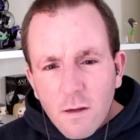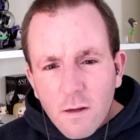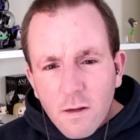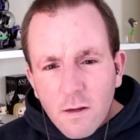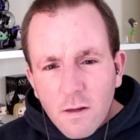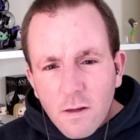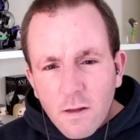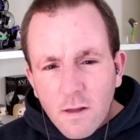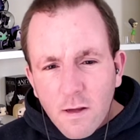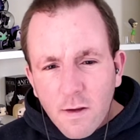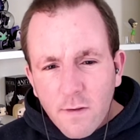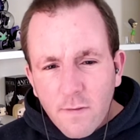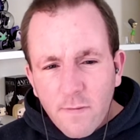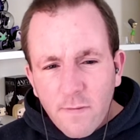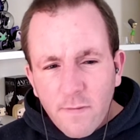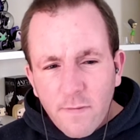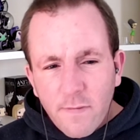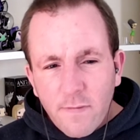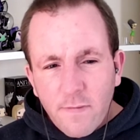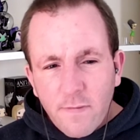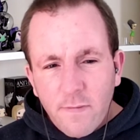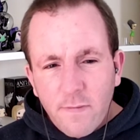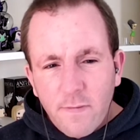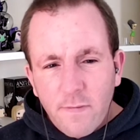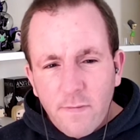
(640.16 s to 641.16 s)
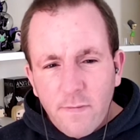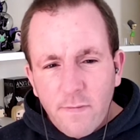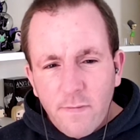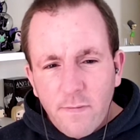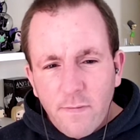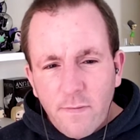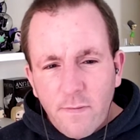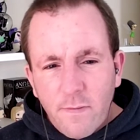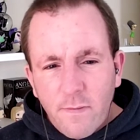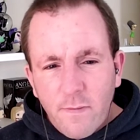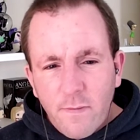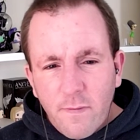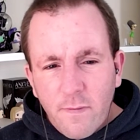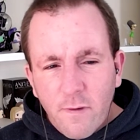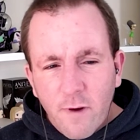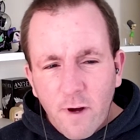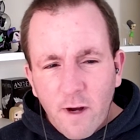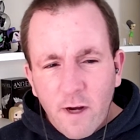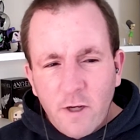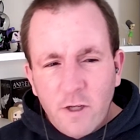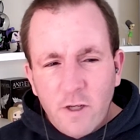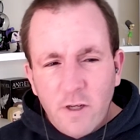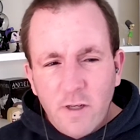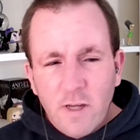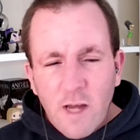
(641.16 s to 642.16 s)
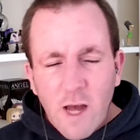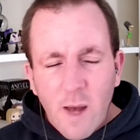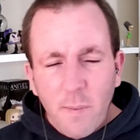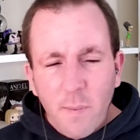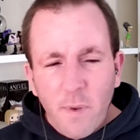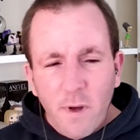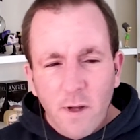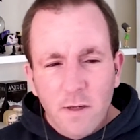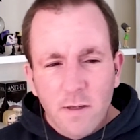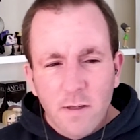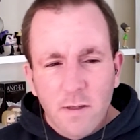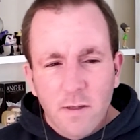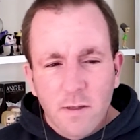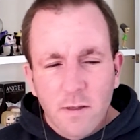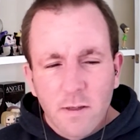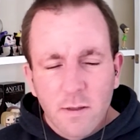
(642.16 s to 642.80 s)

The frig just happened.